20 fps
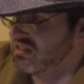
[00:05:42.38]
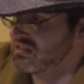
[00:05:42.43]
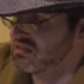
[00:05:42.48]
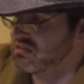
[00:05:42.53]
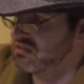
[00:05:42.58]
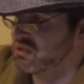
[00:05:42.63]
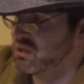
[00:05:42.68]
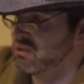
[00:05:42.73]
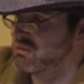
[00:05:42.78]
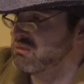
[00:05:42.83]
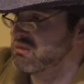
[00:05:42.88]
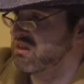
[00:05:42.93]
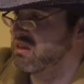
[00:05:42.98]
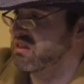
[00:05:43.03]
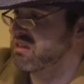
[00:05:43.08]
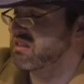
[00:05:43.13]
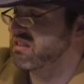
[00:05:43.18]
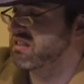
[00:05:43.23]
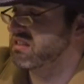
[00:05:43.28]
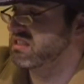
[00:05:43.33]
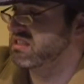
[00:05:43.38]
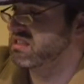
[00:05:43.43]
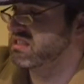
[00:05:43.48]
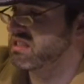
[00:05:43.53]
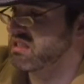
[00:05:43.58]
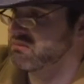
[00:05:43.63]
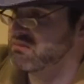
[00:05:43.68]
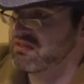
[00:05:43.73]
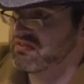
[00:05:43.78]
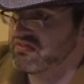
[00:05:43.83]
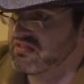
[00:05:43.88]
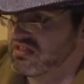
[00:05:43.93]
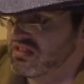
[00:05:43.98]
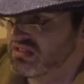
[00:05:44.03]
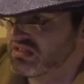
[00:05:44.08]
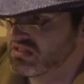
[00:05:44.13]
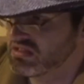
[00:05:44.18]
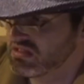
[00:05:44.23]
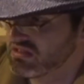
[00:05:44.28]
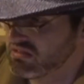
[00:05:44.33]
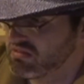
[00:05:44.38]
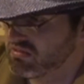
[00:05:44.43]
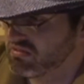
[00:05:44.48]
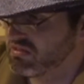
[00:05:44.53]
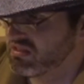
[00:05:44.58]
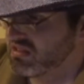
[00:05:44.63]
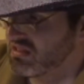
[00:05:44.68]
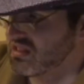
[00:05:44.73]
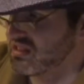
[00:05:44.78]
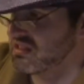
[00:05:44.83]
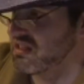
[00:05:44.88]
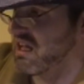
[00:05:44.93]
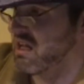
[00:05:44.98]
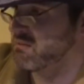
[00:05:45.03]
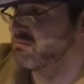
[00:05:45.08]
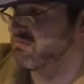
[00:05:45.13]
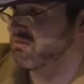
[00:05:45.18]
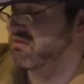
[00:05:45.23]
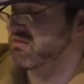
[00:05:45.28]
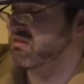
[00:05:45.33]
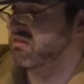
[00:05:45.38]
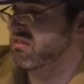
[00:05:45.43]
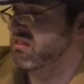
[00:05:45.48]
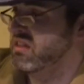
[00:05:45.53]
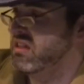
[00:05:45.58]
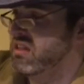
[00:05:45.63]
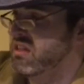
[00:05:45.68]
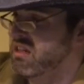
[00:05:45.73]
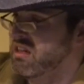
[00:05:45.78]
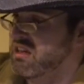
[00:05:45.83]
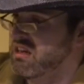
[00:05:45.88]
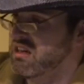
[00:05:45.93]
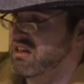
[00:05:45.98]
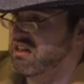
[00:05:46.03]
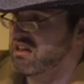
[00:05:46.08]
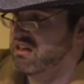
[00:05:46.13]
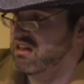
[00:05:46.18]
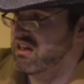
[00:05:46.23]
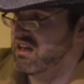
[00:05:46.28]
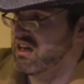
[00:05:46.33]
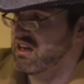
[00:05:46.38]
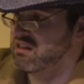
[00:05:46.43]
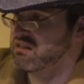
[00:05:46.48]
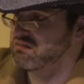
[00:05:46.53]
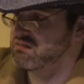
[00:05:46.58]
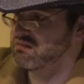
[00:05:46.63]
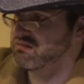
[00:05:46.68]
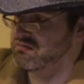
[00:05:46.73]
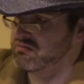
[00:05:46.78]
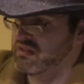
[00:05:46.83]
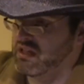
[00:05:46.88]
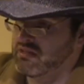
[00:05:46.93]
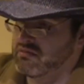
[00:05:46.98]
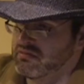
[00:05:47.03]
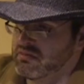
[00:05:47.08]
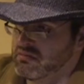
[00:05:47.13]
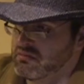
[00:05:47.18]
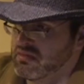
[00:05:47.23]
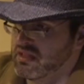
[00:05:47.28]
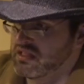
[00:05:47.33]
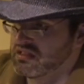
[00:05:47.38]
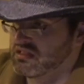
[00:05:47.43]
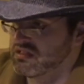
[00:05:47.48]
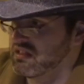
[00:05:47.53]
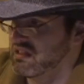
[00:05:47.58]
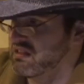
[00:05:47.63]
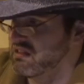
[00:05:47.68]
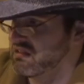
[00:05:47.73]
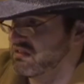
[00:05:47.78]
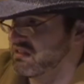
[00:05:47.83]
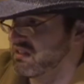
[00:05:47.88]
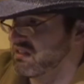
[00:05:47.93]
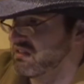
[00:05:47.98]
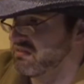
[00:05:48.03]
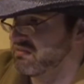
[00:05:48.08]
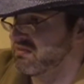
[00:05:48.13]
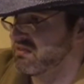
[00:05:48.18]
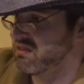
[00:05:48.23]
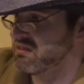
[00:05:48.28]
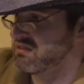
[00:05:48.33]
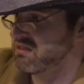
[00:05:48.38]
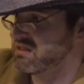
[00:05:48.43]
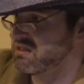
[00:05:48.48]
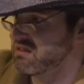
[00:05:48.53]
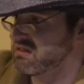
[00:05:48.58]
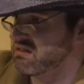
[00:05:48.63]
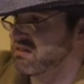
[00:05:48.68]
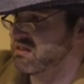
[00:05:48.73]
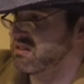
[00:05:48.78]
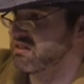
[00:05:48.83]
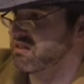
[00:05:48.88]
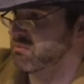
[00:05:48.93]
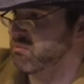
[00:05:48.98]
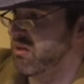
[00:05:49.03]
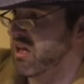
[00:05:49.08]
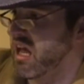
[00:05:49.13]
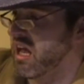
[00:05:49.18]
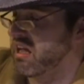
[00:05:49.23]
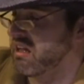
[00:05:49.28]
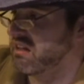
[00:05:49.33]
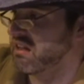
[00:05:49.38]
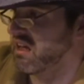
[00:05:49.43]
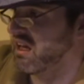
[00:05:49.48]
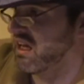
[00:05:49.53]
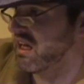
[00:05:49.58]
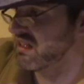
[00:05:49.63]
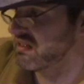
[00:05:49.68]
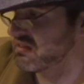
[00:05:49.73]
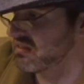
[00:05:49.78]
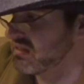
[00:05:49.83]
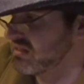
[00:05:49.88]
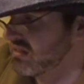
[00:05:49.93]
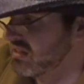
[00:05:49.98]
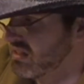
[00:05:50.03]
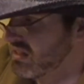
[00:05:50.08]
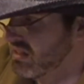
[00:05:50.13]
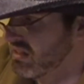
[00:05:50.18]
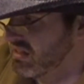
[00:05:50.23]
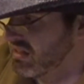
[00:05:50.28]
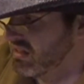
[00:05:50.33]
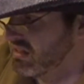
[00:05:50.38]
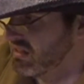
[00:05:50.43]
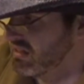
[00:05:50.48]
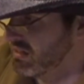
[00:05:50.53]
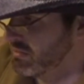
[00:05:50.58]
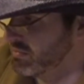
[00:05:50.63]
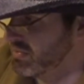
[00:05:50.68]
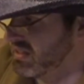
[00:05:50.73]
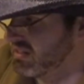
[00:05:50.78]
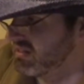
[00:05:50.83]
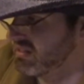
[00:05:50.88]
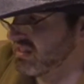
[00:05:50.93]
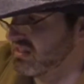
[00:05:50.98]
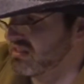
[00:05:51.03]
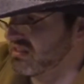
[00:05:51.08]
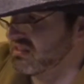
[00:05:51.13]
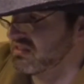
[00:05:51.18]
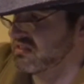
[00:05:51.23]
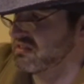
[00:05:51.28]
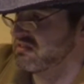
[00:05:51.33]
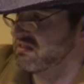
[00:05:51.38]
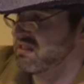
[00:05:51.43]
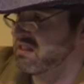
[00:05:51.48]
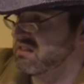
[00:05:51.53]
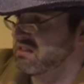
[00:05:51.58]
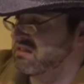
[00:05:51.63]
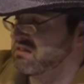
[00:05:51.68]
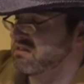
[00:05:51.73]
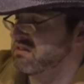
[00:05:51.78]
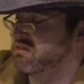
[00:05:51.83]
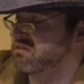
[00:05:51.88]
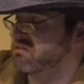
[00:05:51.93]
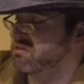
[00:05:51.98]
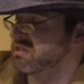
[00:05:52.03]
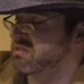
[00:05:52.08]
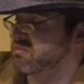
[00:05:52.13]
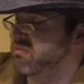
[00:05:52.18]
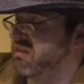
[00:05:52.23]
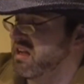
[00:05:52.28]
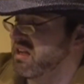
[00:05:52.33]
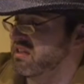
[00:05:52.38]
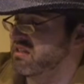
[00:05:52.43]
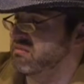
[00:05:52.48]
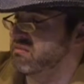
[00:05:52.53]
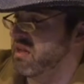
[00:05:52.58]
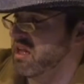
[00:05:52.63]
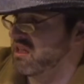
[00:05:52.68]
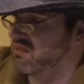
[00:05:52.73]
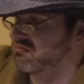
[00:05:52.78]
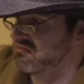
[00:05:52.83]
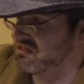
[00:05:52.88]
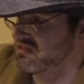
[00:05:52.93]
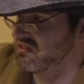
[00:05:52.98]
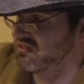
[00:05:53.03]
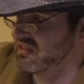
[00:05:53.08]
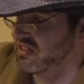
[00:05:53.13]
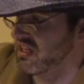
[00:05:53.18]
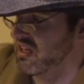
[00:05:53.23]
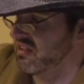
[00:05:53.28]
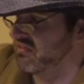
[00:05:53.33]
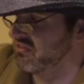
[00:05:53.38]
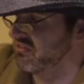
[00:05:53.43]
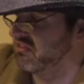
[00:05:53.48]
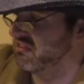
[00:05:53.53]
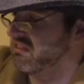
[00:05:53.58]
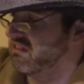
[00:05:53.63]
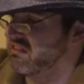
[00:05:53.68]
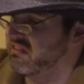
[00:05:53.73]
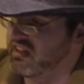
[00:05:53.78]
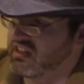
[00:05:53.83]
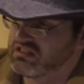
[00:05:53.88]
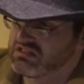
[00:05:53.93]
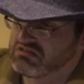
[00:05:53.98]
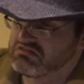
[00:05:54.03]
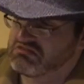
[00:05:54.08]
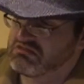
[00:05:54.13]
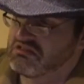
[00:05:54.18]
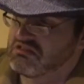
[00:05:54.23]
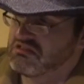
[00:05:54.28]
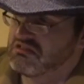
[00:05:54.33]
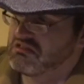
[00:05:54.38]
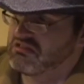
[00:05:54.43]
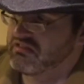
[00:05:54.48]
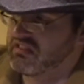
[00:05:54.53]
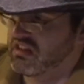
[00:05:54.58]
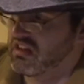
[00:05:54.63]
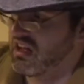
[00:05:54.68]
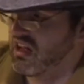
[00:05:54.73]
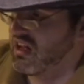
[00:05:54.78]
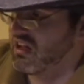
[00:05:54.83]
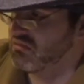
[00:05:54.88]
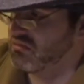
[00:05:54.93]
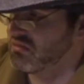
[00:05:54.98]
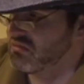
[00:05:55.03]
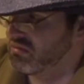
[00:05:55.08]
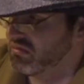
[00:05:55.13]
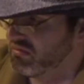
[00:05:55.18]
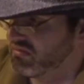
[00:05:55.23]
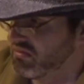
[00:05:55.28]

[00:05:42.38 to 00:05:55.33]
to work in some of these. For example, I am immensely looking forward to seeing Black Cat appearing in a new Spider-Man movie. I feel that's a role that I would be